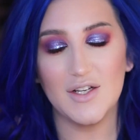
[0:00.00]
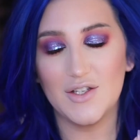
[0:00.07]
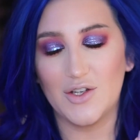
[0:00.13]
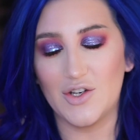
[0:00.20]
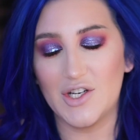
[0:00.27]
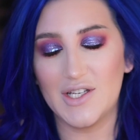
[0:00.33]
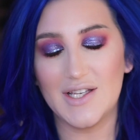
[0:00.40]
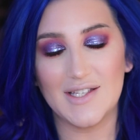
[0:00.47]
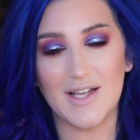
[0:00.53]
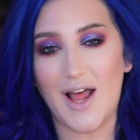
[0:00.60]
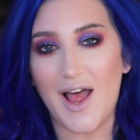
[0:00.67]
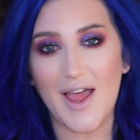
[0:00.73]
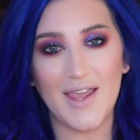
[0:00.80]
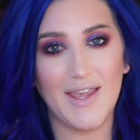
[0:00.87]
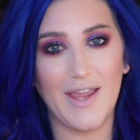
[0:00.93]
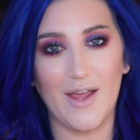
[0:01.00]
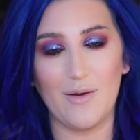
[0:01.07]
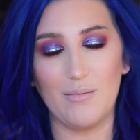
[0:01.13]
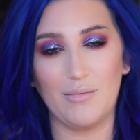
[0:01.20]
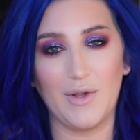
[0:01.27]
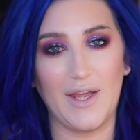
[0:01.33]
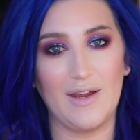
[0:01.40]
So just as I
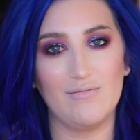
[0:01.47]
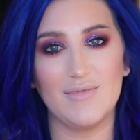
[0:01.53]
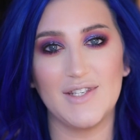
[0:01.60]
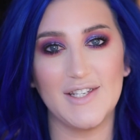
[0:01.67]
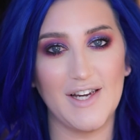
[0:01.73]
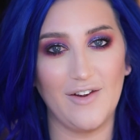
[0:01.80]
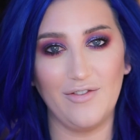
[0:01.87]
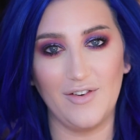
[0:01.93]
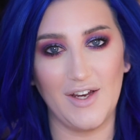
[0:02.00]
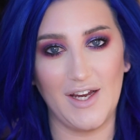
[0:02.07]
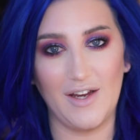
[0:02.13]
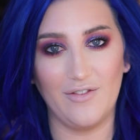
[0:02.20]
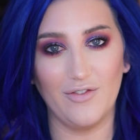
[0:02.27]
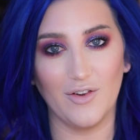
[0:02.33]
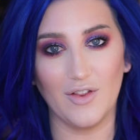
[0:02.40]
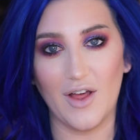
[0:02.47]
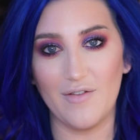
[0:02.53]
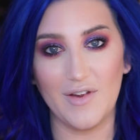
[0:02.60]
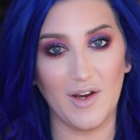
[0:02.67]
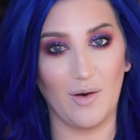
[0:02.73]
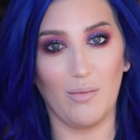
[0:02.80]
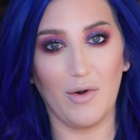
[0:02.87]
can't blame Stephanie for
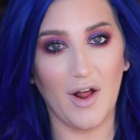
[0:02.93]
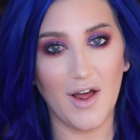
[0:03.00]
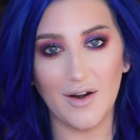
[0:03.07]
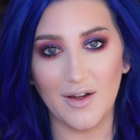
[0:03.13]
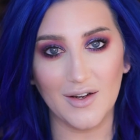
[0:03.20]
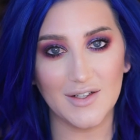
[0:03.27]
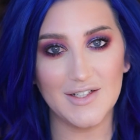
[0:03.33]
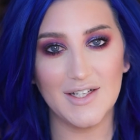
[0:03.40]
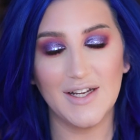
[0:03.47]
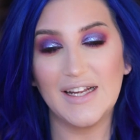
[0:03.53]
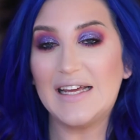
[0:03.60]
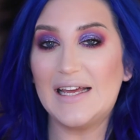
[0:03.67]
loving a product